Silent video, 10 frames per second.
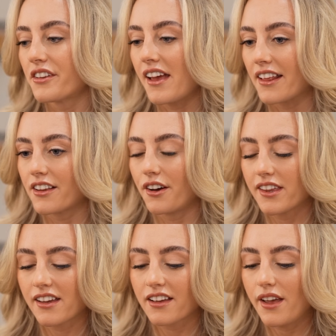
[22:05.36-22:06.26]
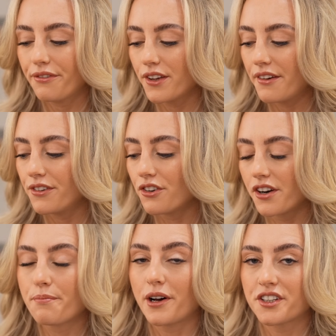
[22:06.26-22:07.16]
So yeah, so I think if you're
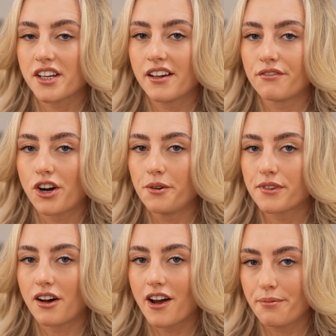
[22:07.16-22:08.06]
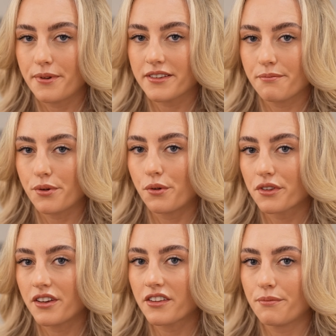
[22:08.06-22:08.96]
on a budget, rope type is
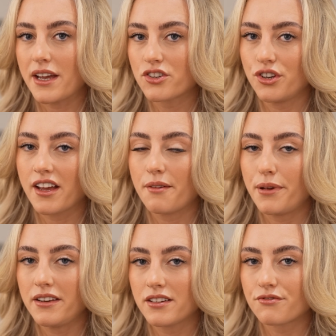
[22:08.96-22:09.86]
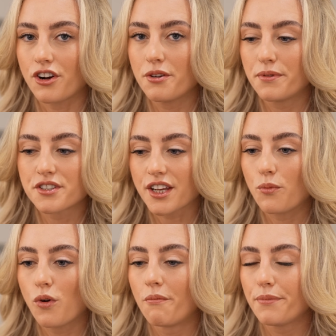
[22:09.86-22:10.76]
important, so make sure you get a beaded rope, and just
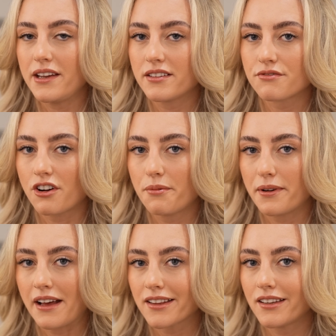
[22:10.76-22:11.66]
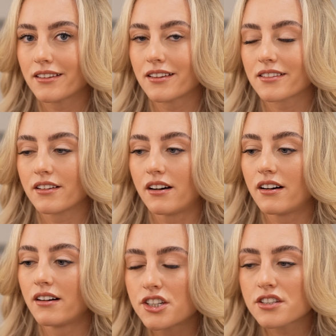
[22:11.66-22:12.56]
get one beaded rope and that's it to start.